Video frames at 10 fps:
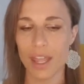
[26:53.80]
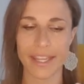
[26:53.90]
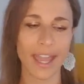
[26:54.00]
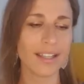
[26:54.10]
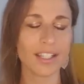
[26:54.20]

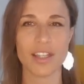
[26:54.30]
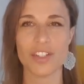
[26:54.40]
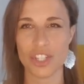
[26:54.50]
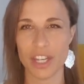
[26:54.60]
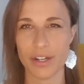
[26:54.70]
yeah,
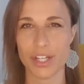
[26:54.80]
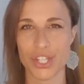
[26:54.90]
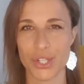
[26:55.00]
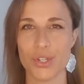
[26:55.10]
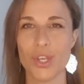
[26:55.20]
Sagittarius,
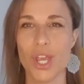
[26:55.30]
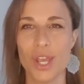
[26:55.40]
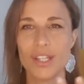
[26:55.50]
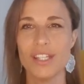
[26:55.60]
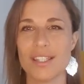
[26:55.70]
you
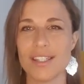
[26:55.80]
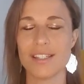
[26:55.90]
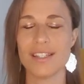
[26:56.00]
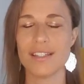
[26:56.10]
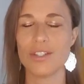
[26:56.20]
this
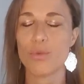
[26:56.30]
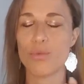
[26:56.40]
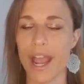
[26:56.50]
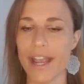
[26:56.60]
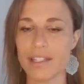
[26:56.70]
this
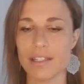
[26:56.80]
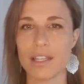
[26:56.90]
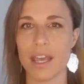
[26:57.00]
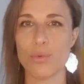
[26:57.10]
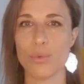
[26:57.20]
rising sign